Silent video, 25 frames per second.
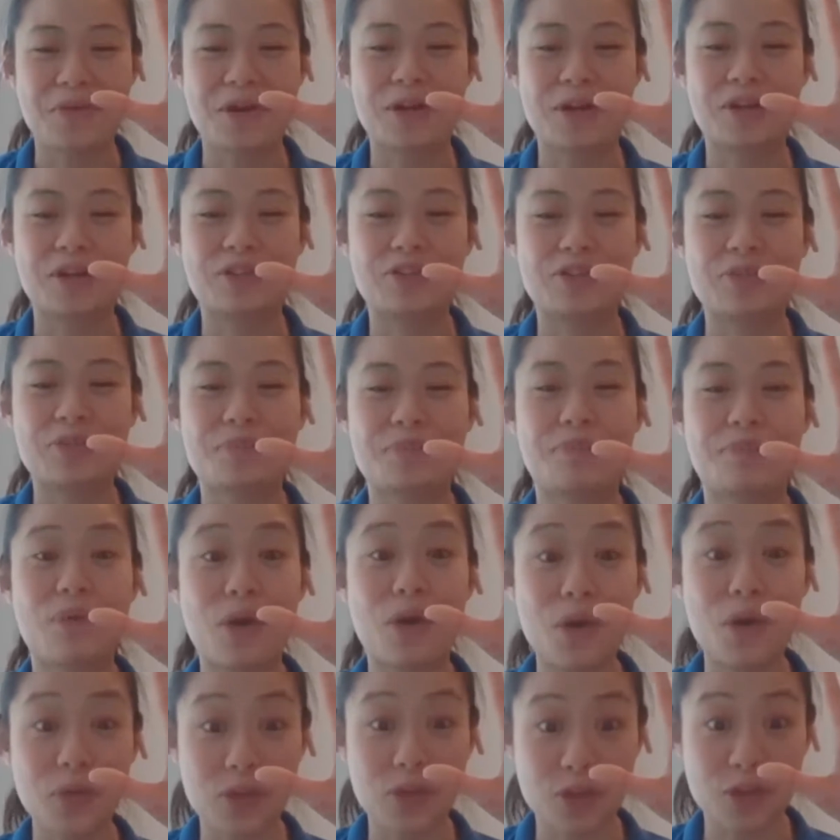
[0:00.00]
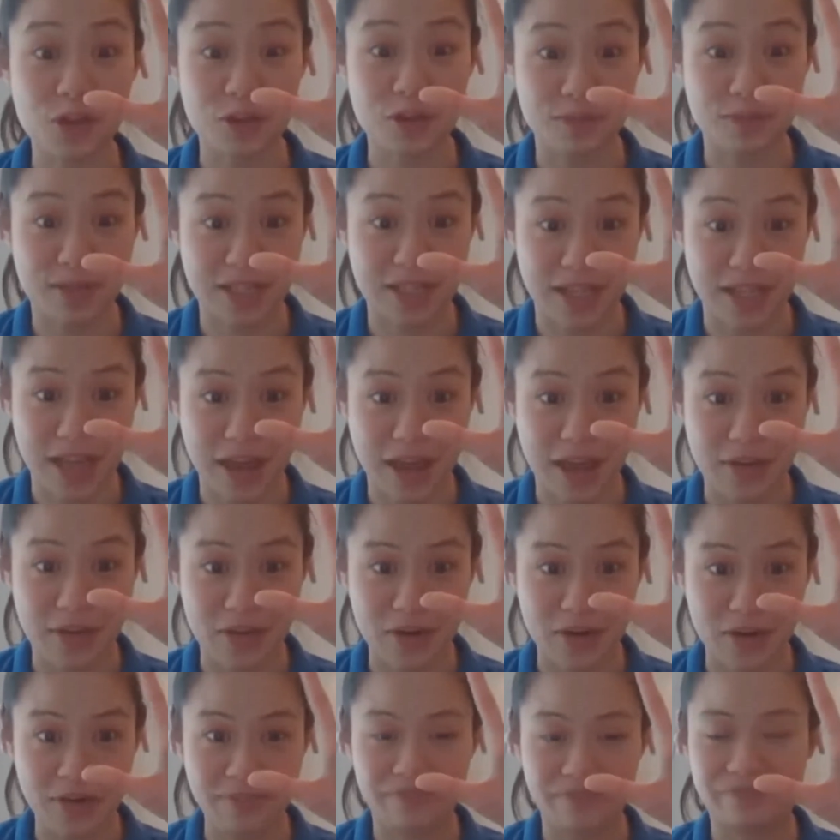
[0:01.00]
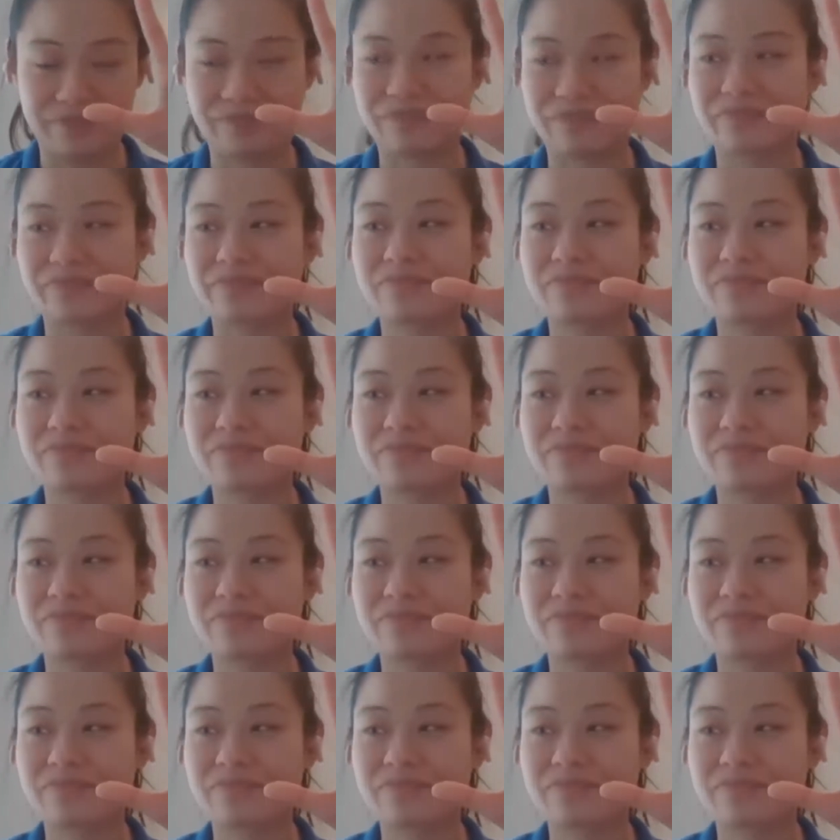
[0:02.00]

we're going to do both of them together.